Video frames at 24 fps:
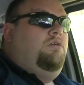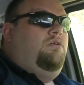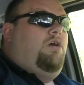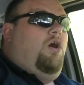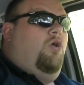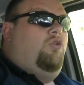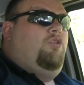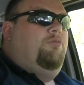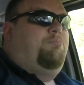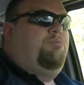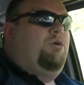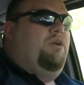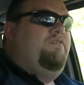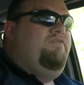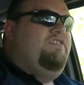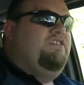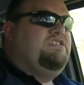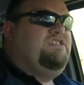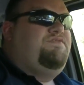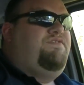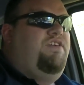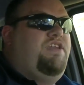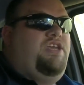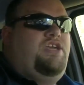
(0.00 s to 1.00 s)
On the
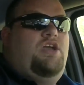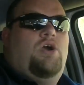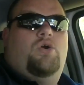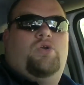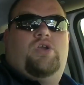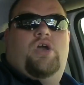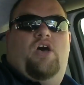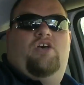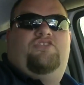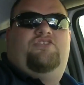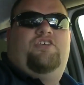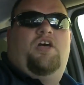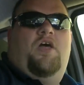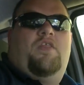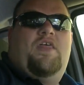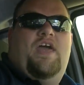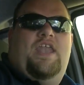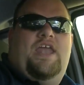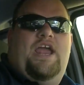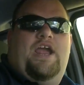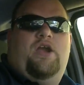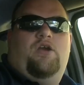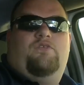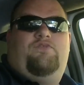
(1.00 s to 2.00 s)
previous video, y'all saw
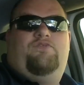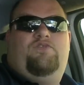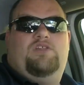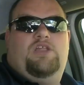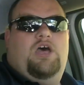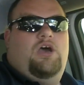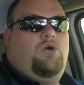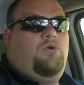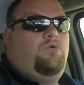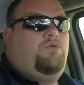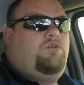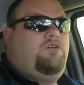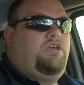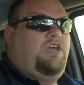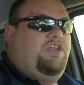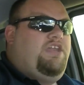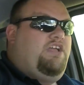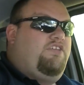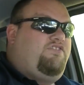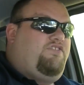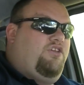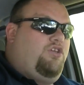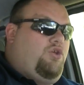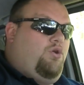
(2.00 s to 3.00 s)
that airflow
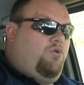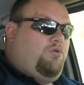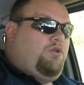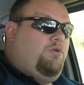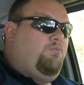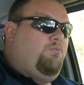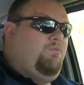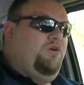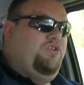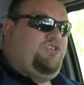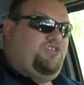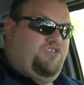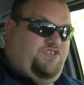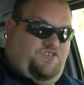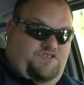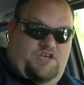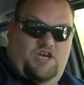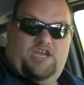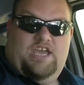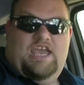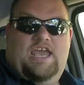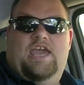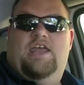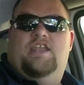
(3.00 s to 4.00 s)
condensing unit, which is,
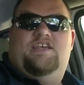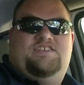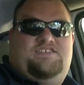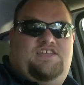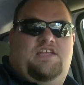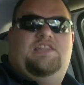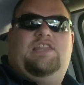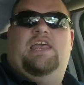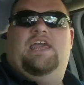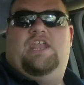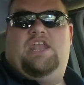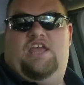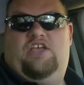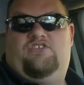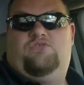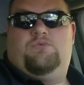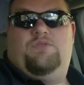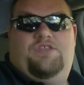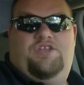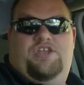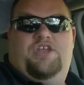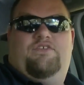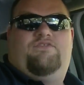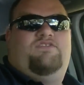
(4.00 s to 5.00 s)
again, it's a Lennox
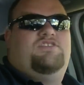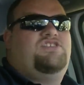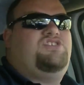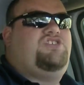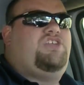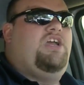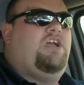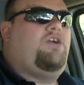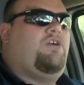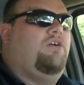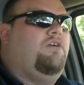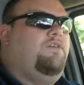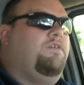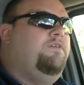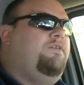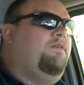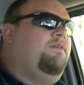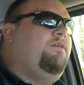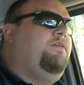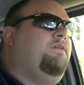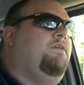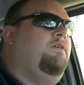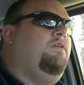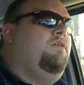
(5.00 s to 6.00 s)
with a different sticker.
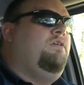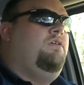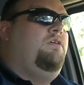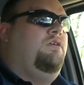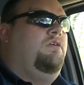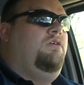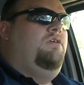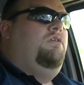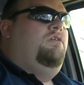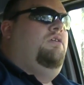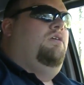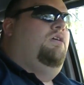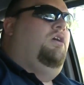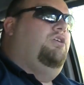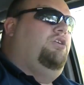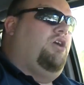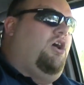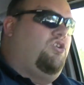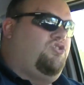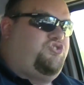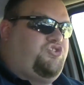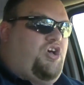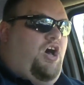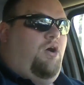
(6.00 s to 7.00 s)

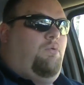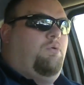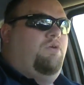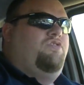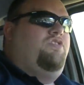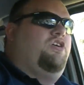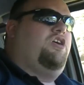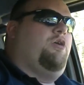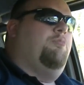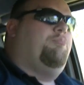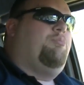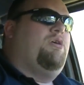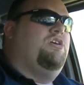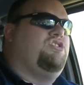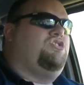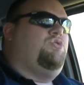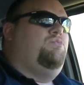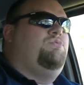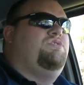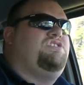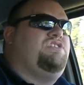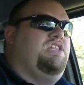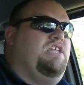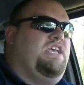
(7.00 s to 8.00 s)
Y'all saw where the compressor
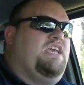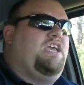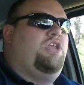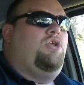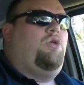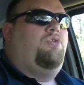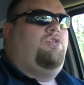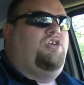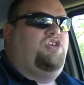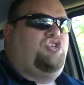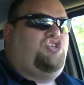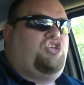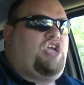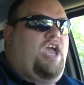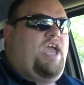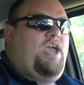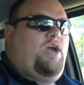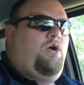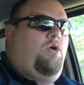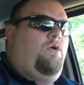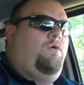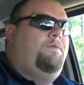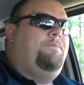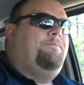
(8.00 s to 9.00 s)
was leaking on the
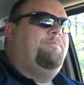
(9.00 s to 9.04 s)
shell.